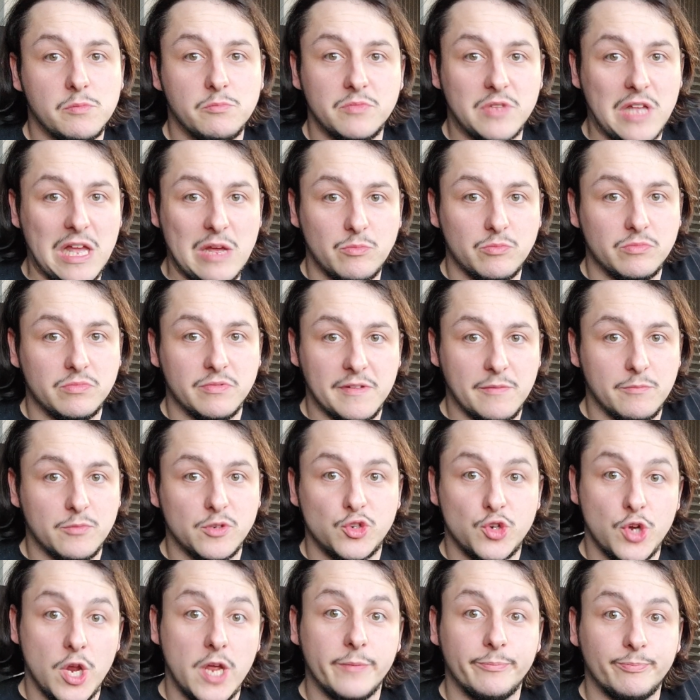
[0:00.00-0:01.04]
it was
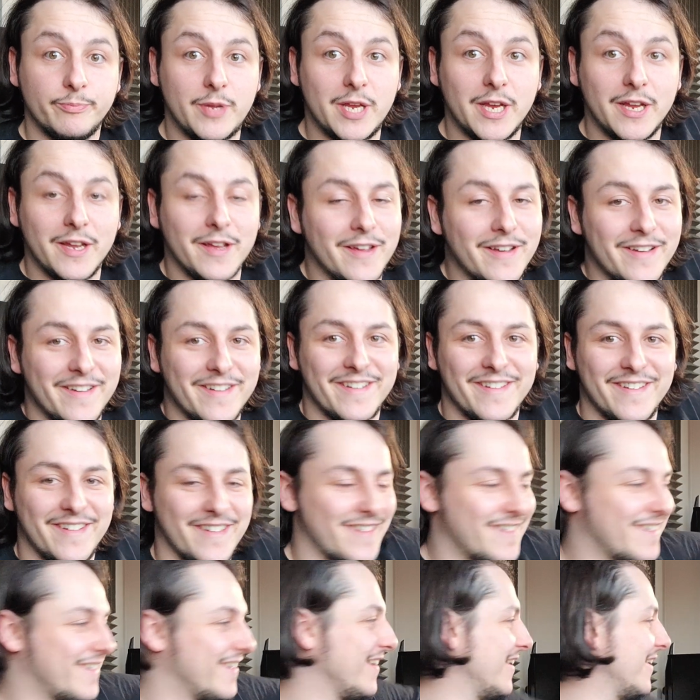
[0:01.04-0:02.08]
shit.
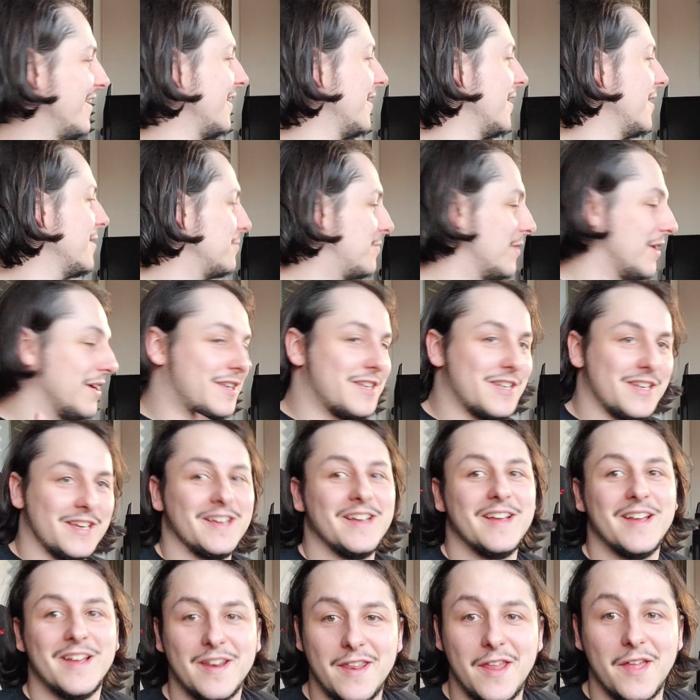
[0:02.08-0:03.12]
But
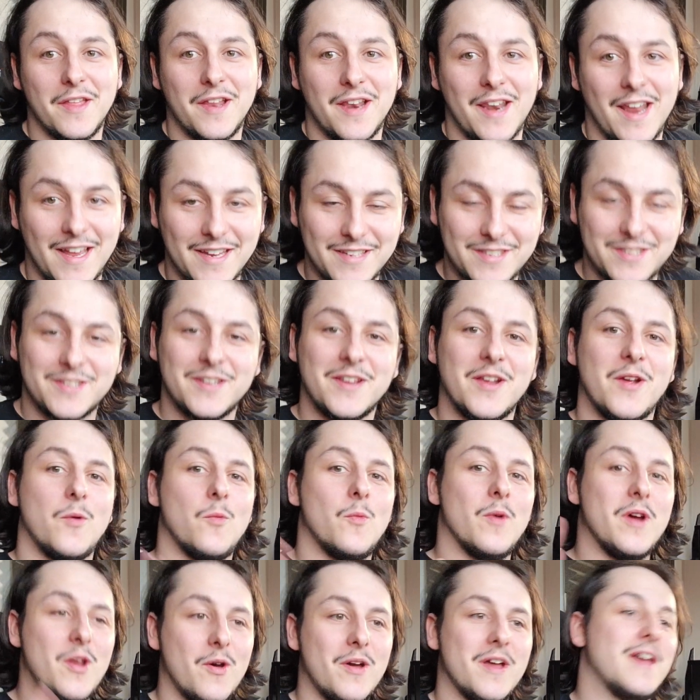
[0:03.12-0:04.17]
nonetheless,
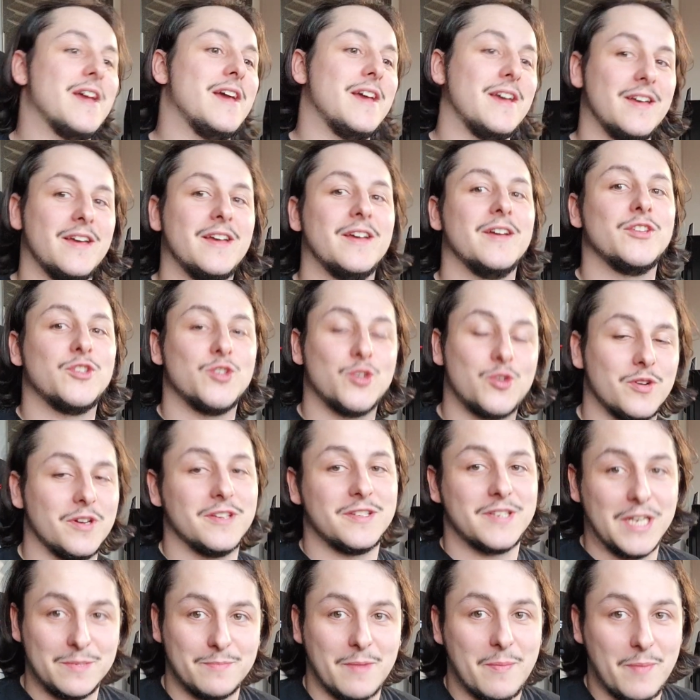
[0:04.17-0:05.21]
we're not here to
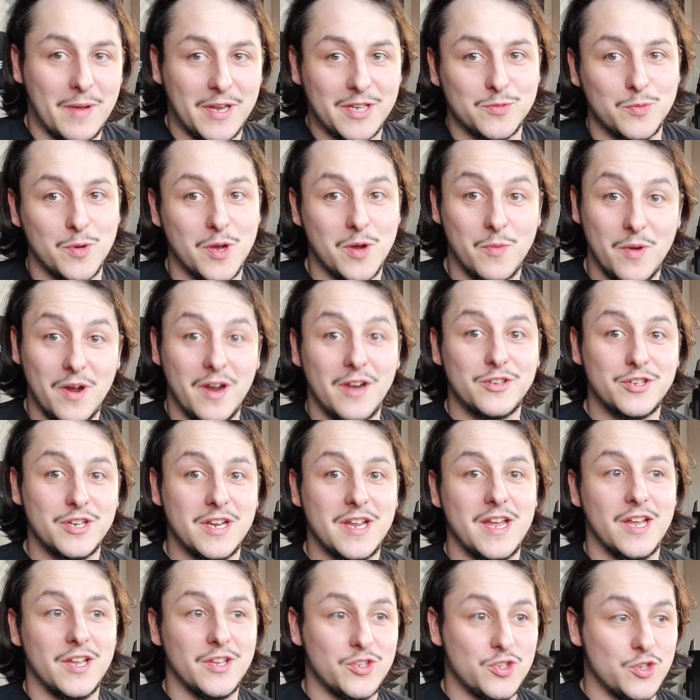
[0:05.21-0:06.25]
criticise my past work, we're actually
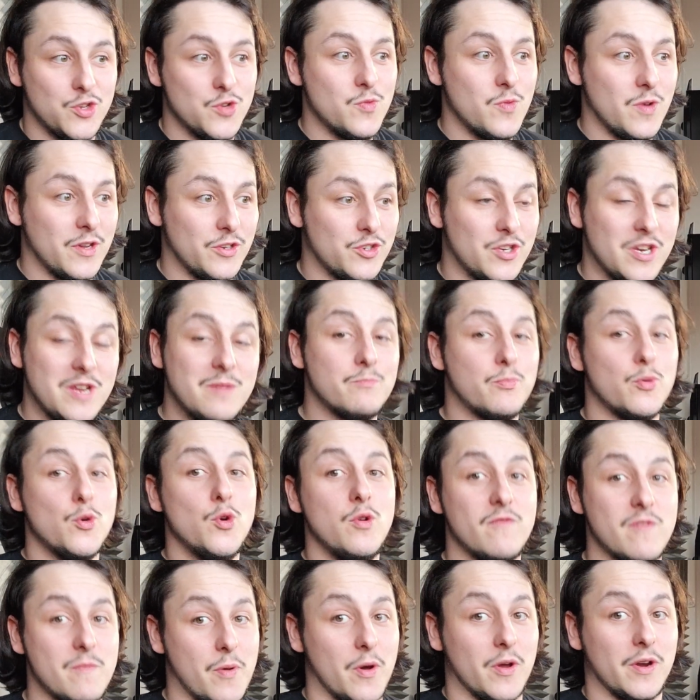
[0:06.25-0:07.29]
here to actually
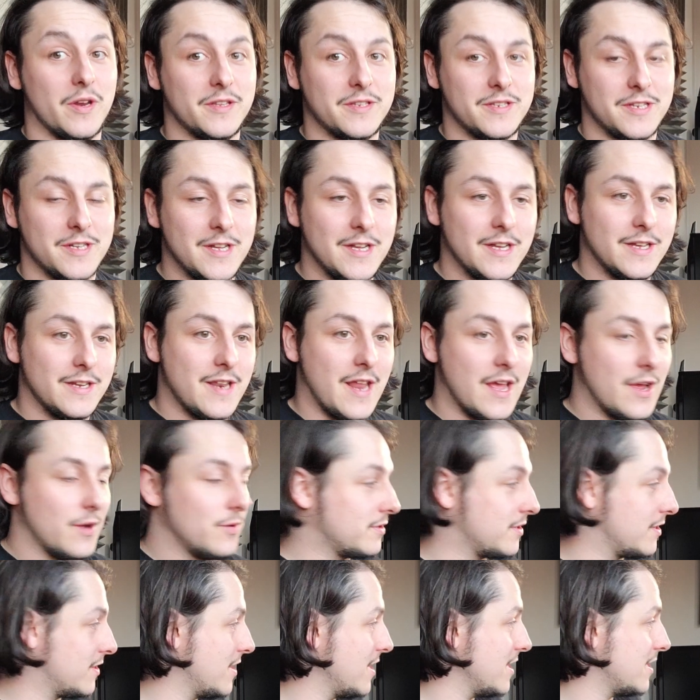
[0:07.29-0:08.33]
improve upon it. Now,
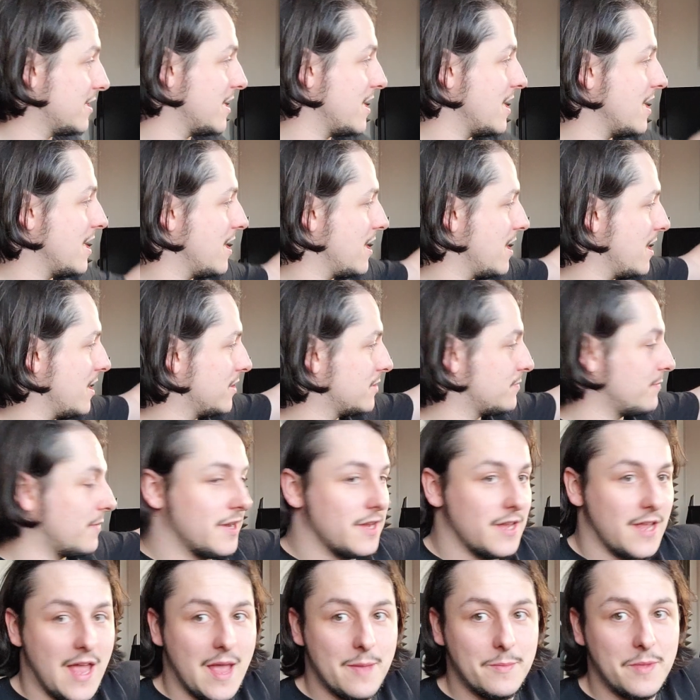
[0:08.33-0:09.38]
this here is
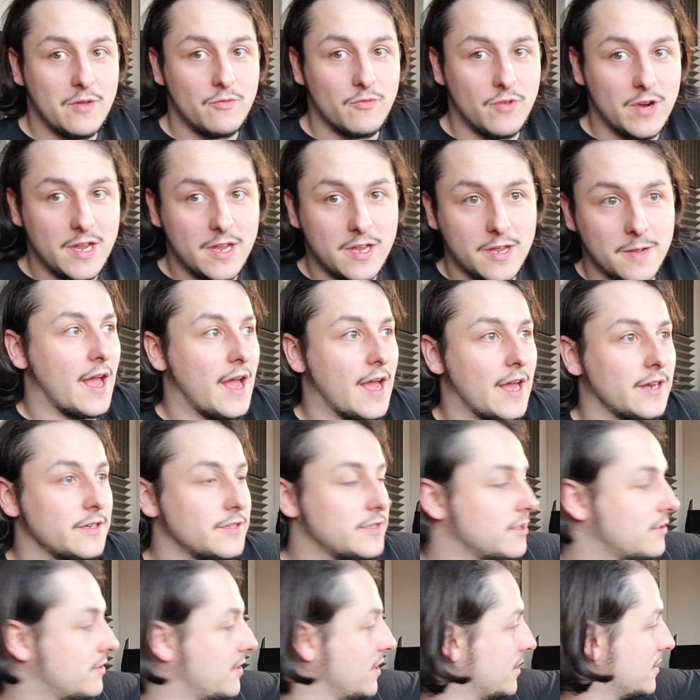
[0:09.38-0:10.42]
my gaming rig,
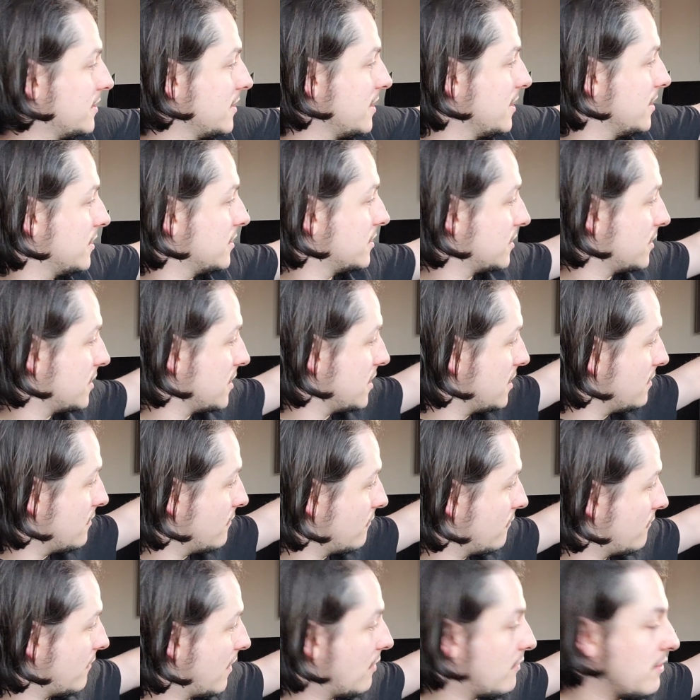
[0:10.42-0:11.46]
and this is the
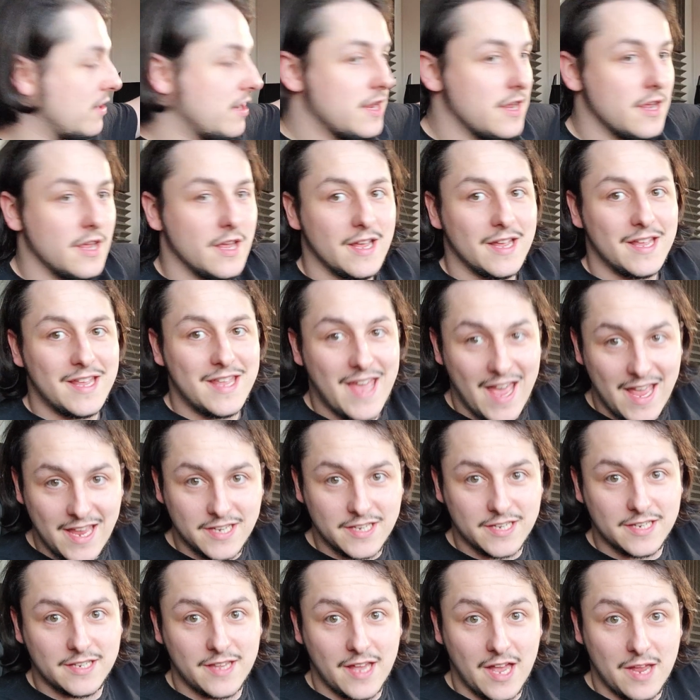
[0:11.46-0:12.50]
very
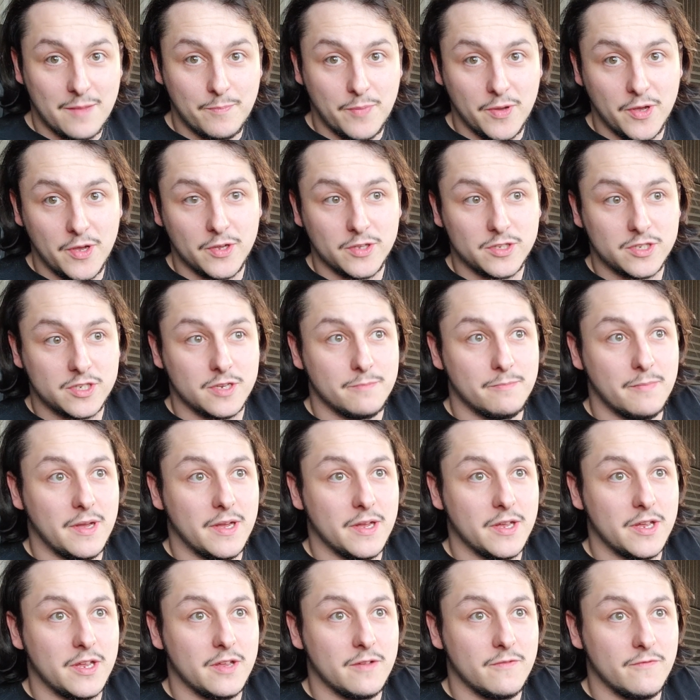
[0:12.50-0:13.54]
case that I put
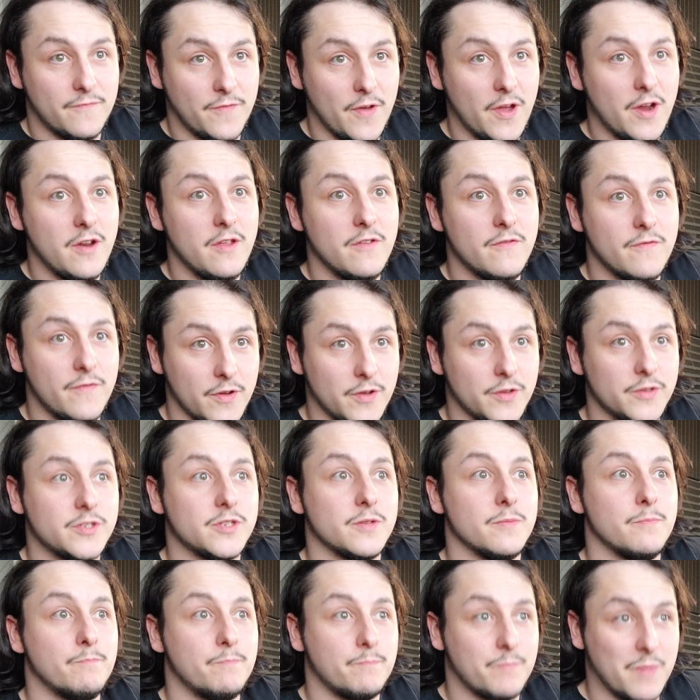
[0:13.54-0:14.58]
my very
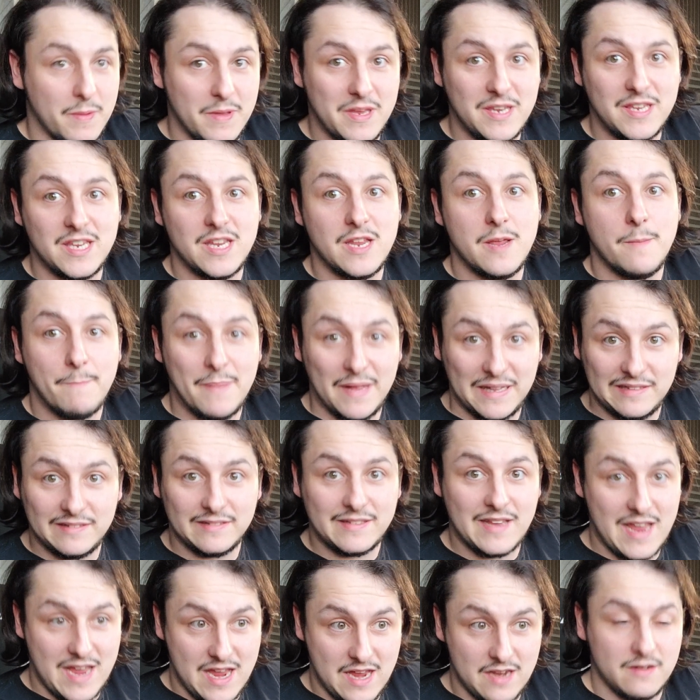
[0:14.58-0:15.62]
first PC
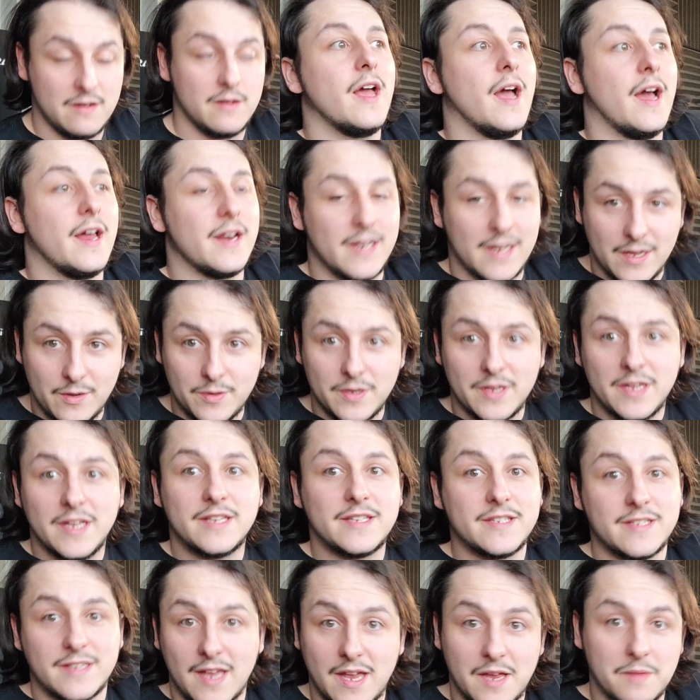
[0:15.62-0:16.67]
build in. And now
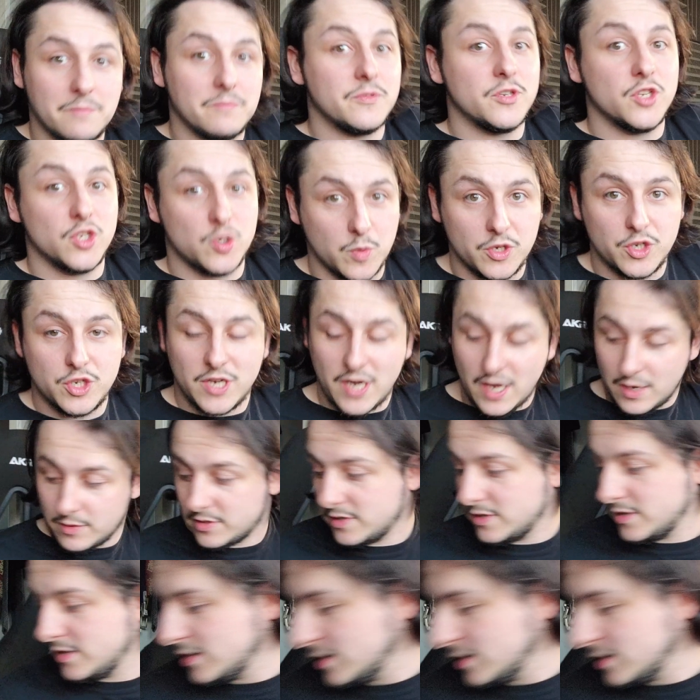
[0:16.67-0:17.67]
it's time to switch it out.